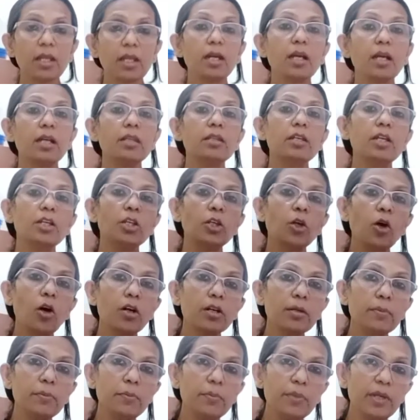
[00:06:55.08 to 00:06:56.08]
The
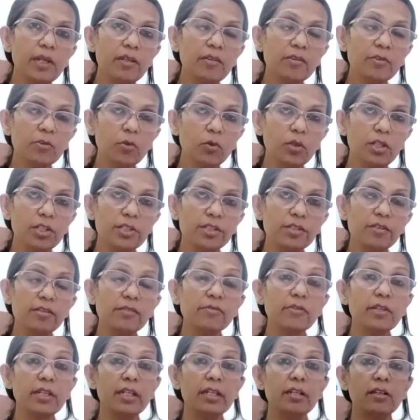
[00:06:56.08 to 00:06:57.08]
European
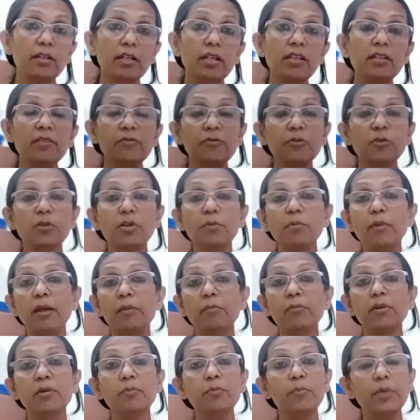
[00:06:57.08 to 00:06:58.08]
soldiers were increased. If you
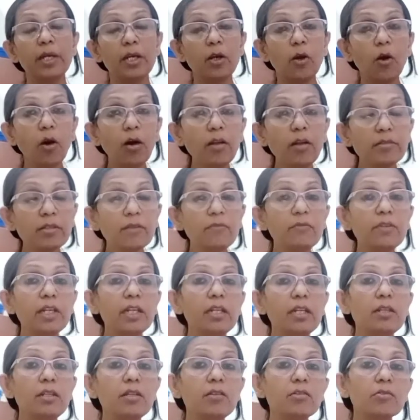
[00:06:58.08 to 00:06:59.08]
remember, because of the
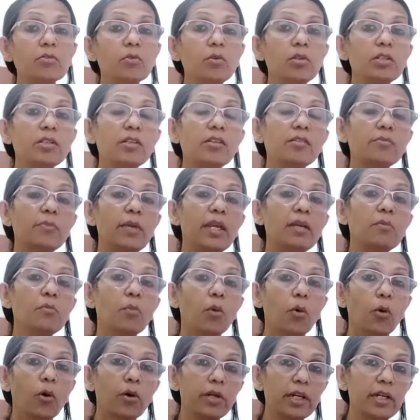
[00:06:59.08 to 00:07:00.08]
Indian soldiers being
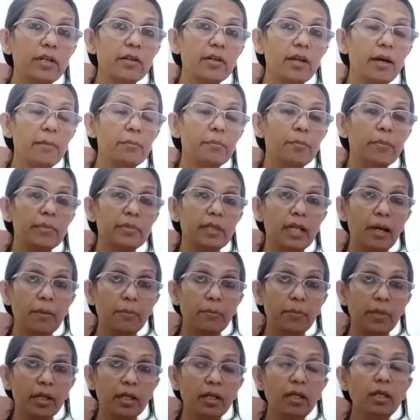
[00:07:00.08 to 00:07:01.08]
more in
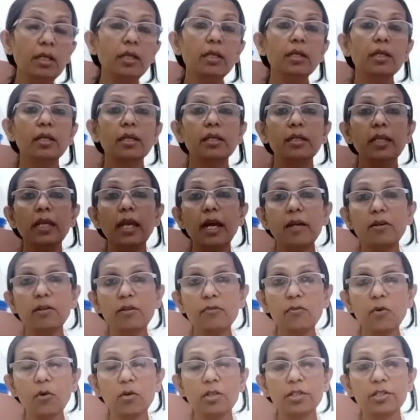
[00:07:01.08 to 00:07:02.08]
number, they had
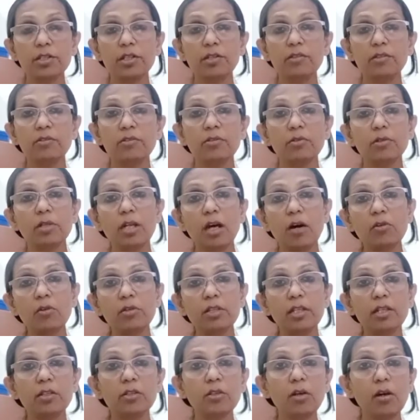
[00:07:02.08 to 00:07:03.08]
revolted. So now
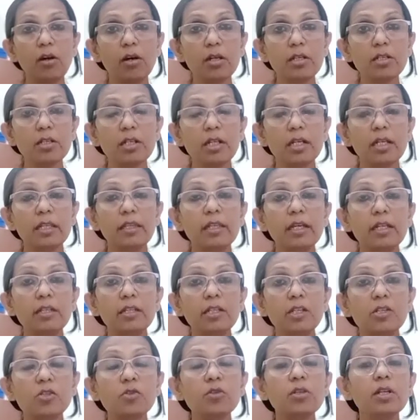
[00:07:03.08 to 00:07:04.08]
they thought that
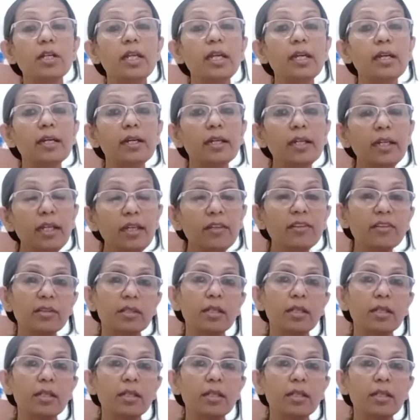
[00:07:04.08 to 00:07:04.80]
they should decrease the